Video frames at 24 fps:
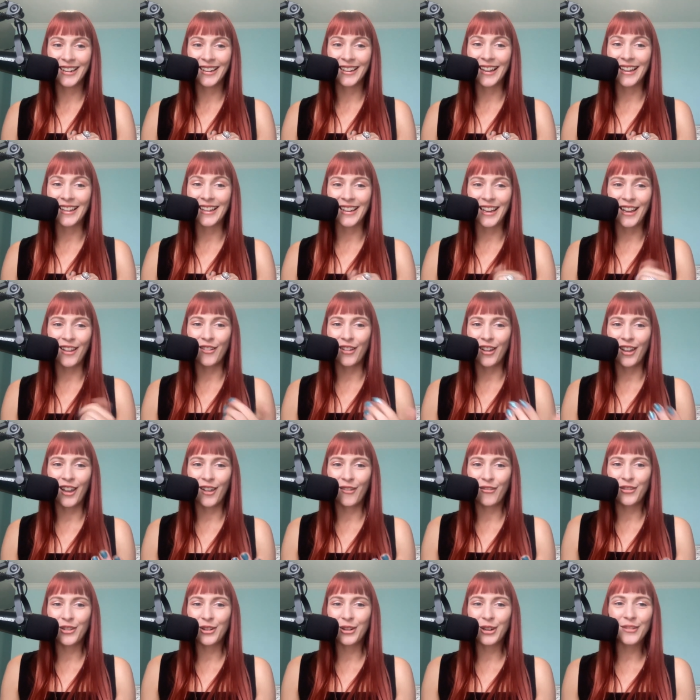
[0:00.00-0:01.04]
Like,
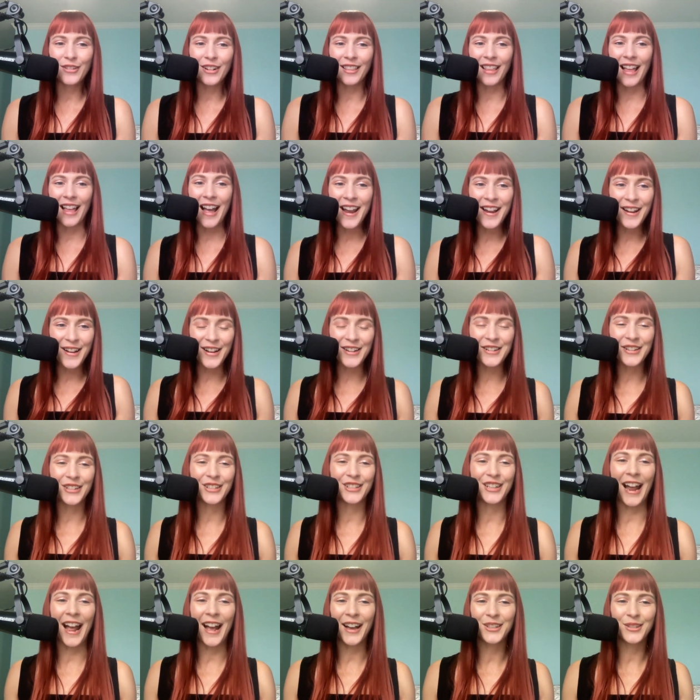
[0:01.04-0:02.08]
if you're relying on your
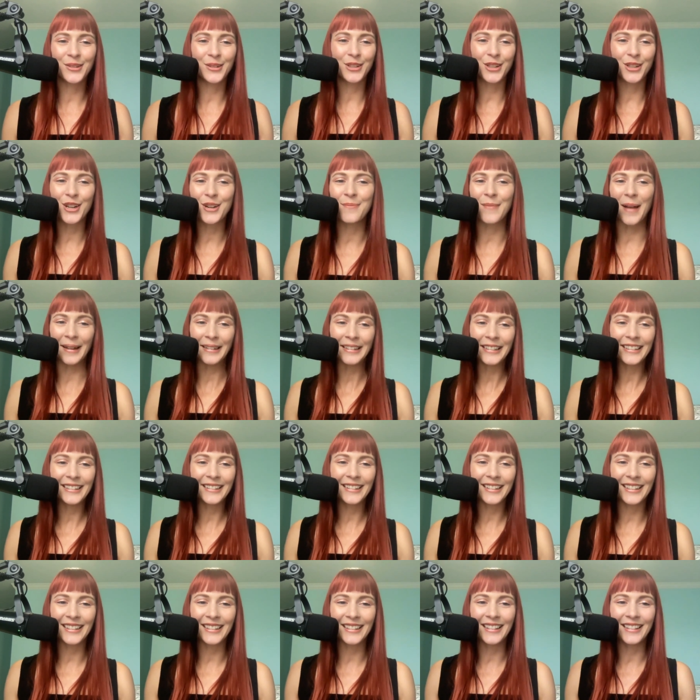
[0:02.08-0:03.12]
tax return money,
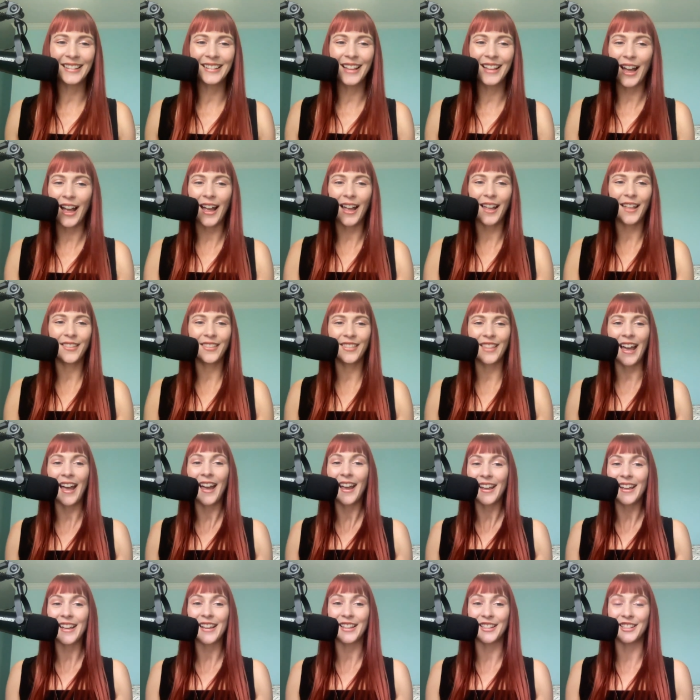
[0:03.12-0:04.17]
like
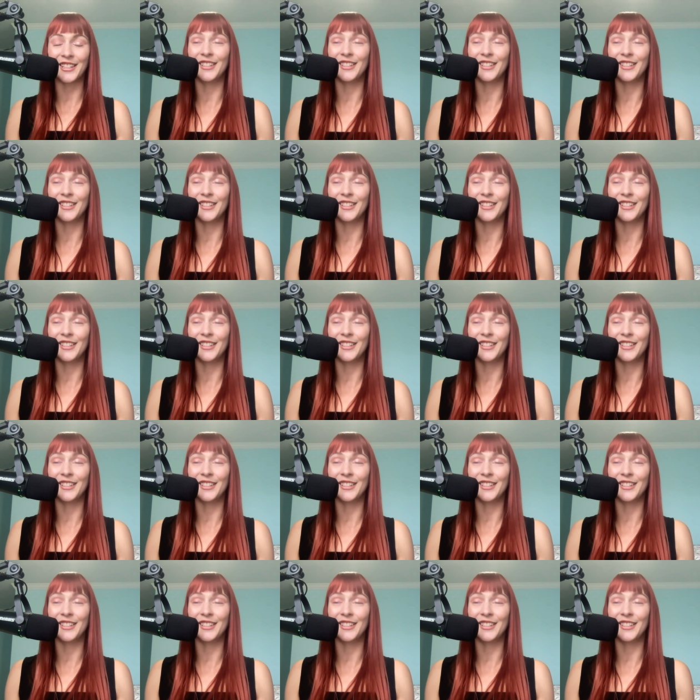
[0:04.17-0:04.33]
that is